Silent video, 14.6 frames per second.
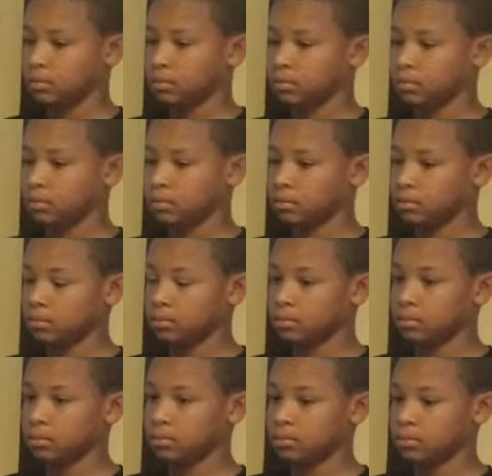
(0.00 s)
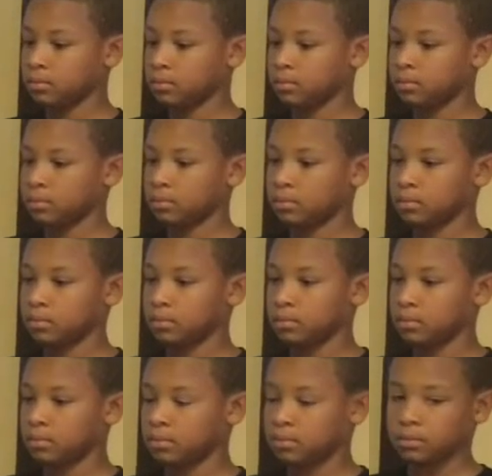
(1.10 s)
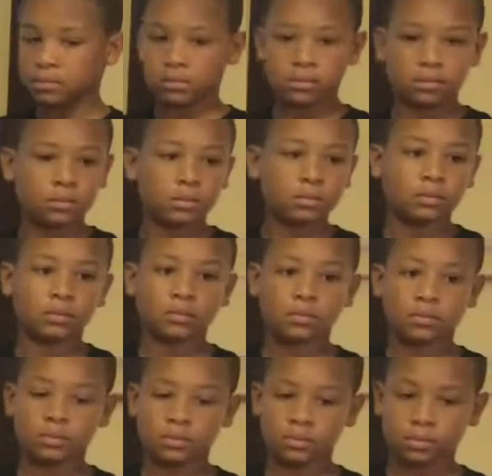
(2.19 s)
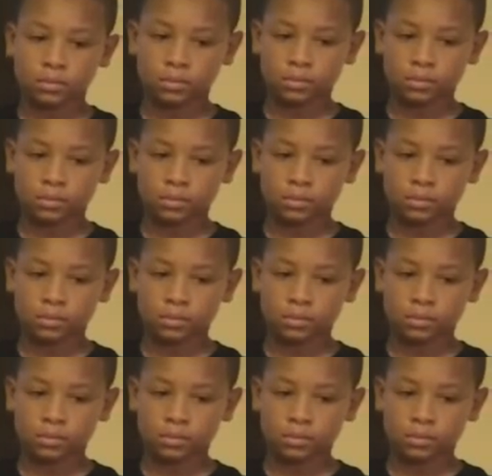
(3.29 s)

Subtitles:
(not speaking)